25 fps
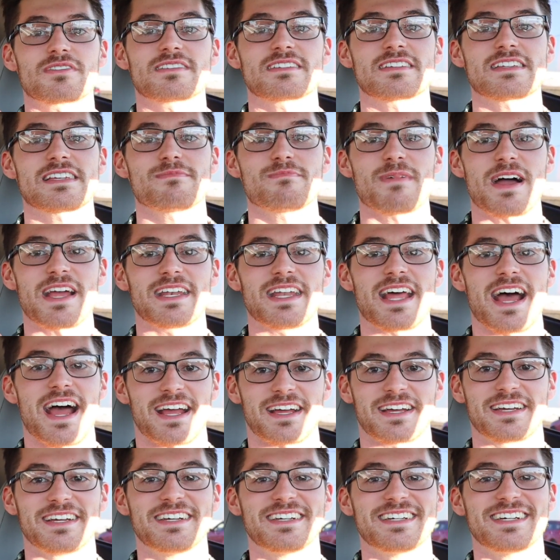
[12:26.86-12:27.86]
see my
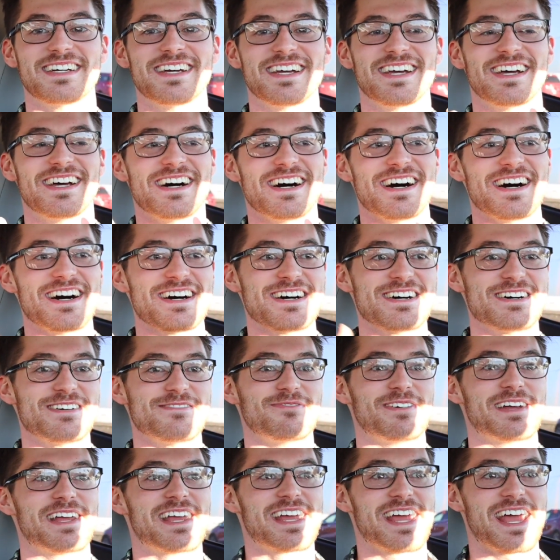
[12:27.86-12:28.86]
neck.
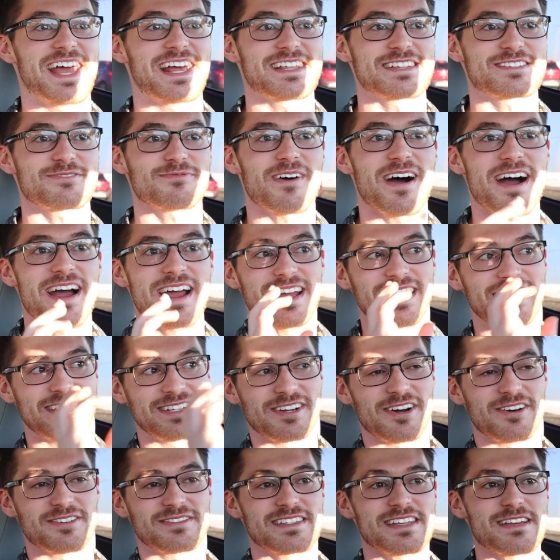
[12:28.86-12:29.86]
And it's why,
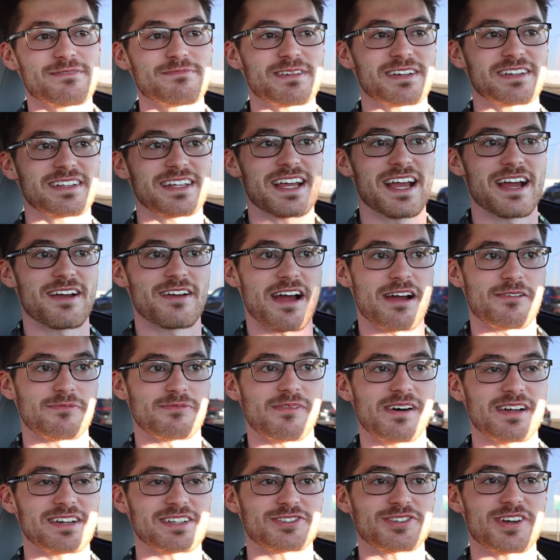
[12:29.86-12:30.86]
typically I
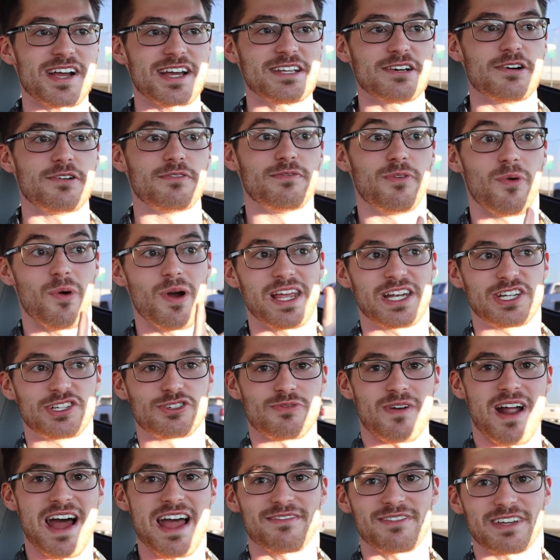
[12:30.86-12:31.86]
want to try to avoid
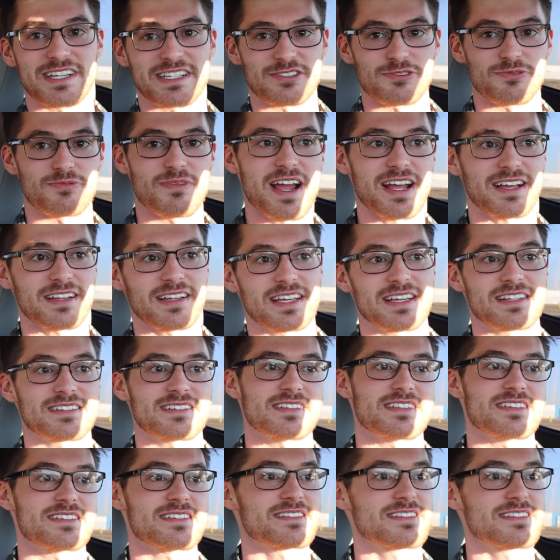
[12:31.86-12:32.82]
driving directly into the